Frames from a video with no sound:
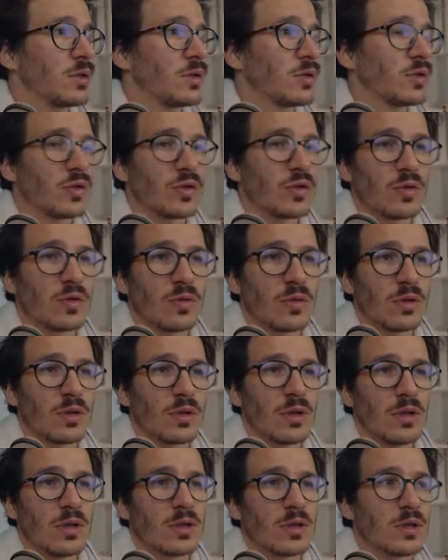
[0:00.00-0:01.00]
So
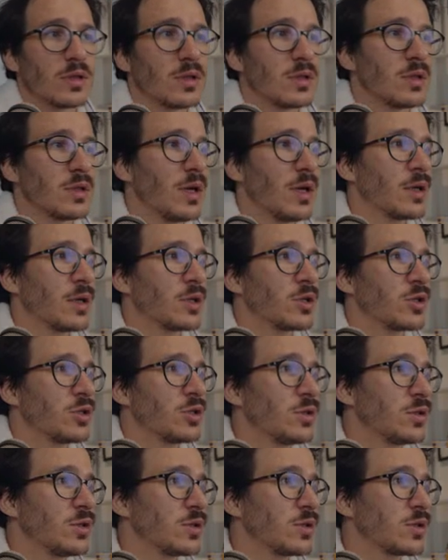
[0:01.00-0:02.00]
this is
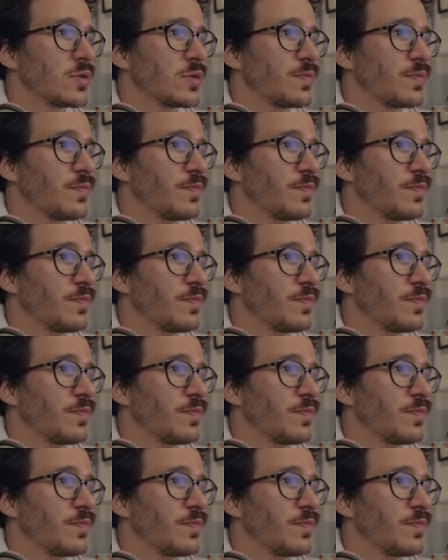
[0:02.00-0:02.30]
actions.